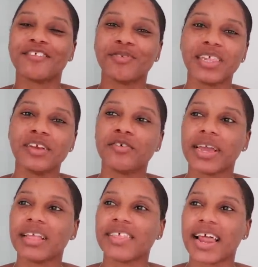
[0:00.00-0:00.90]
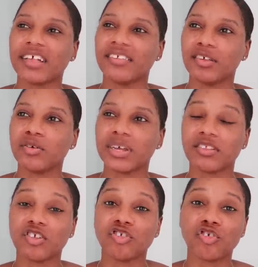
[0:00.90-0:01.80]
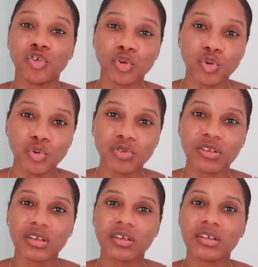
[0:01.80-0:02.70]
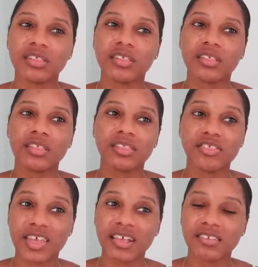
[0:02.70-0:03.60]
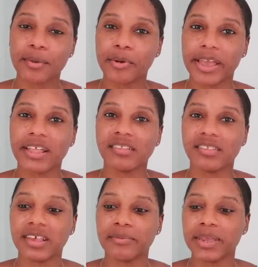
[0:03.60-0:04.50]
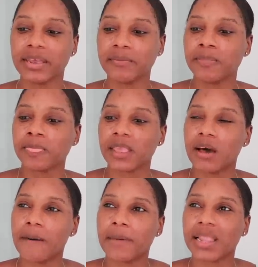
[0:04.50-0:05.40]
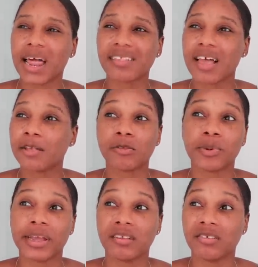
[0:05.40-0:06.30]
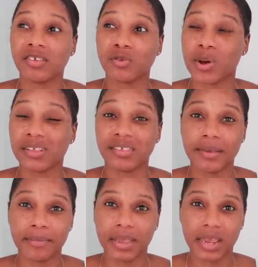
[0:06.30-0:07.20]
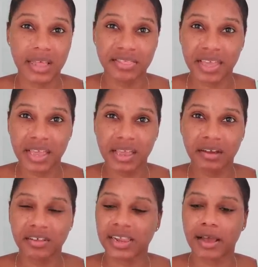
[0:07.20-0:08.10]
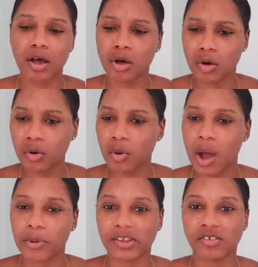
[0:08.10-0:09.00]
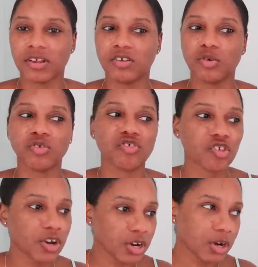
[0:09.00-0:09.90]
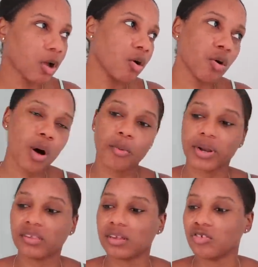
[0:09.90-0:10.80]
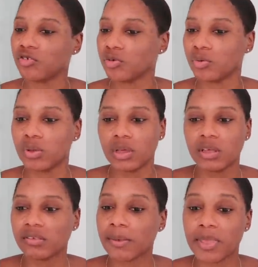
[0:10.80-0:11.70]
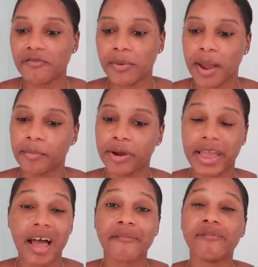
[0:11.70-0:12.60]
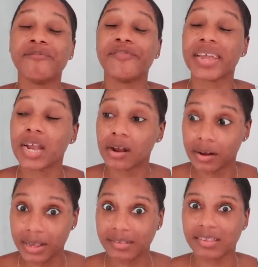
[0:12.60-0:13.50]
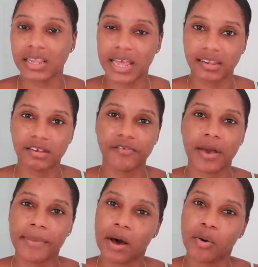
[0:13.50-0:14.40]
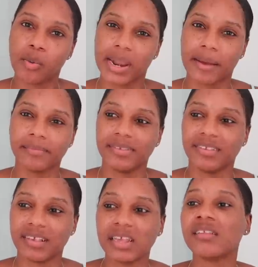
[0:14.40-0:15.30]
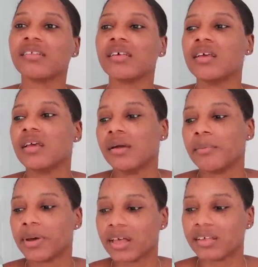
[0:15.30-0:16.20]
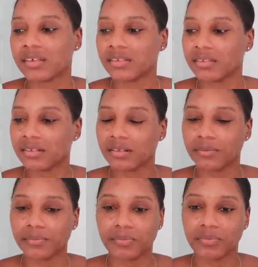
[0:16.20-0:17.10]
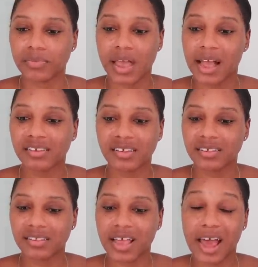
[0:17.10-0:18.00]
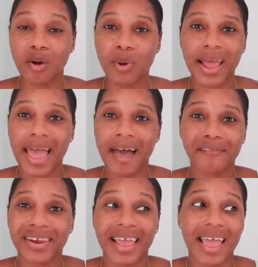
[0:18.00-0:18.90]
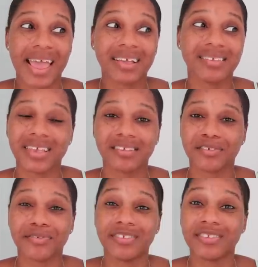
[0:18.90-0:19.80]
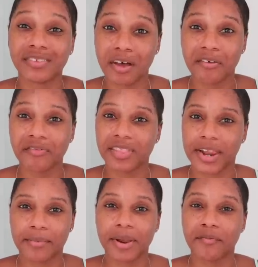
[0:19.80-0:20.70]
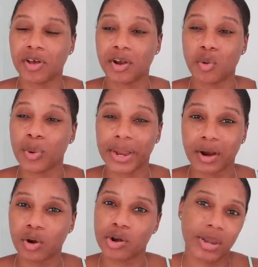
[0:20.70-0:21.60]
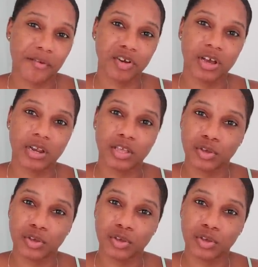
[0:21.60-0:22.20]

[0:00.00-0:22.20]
it's really great that I still get to choose the things that brands send me. A lot of times brands just want to send me anything. They're like, oh, I want to send you a shirt, oh, I want to send you something from our brand. I'm very selective about what I'm sent because I don't want to have an excess of stuff that I'm never gonna wear or never gonna